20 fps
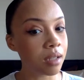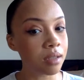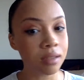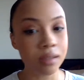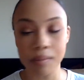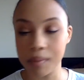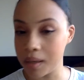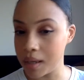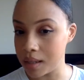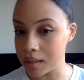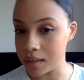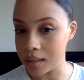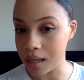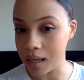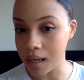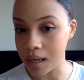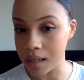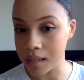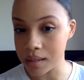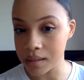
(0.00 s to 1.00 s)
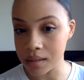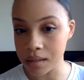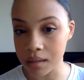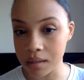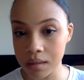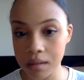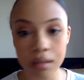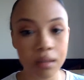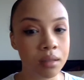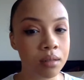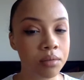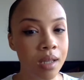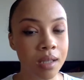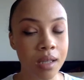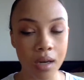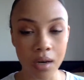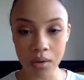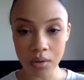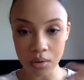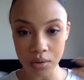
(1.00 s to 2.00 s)
does my under eyes look? They
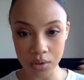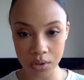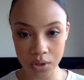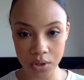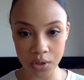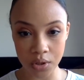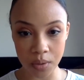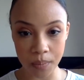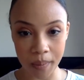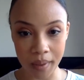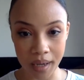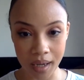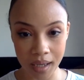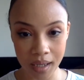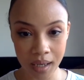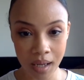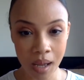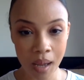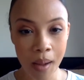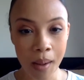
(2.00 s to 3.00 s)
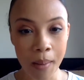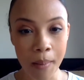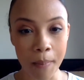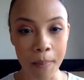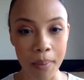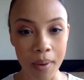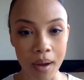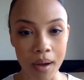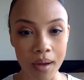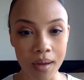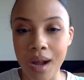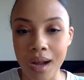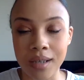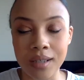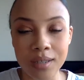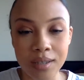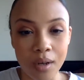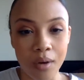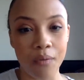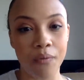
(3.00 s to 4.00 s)
don't look too bad, but I just
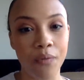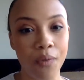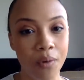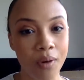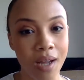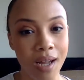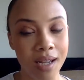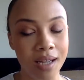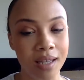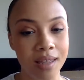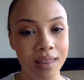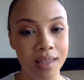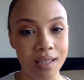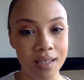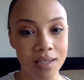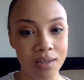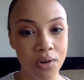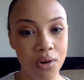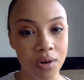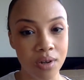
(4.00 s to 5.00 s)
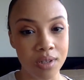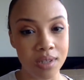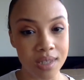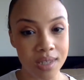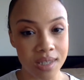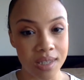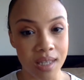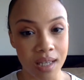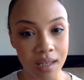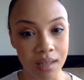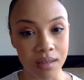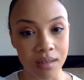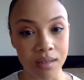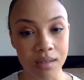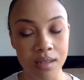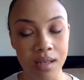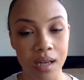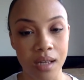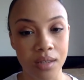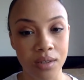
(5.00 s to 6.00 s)
don't feel like this conceals.
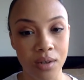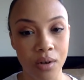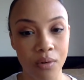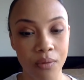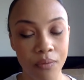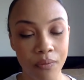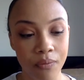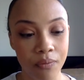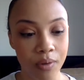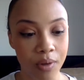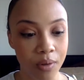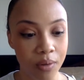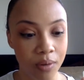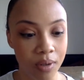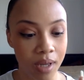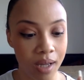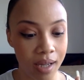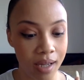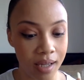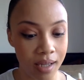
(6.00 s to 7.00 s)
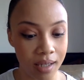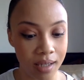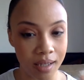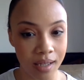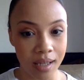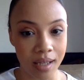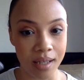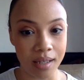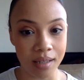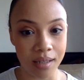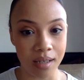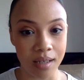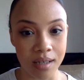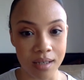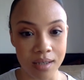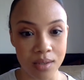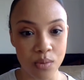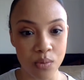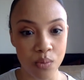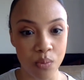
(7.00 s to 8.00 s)
I don't feel like it
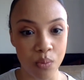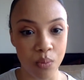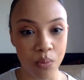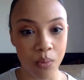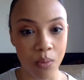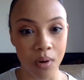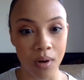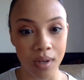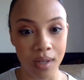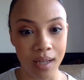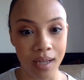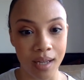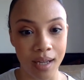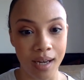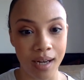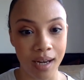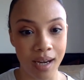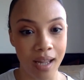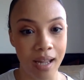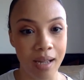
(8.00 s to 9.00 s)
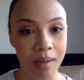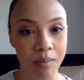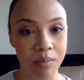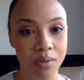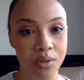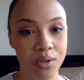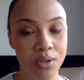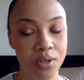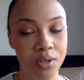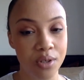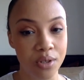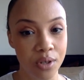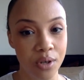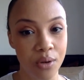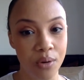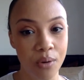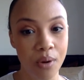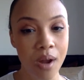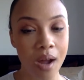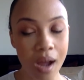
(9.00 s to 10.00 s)
does what it claims to
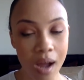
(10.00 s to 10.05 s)
do.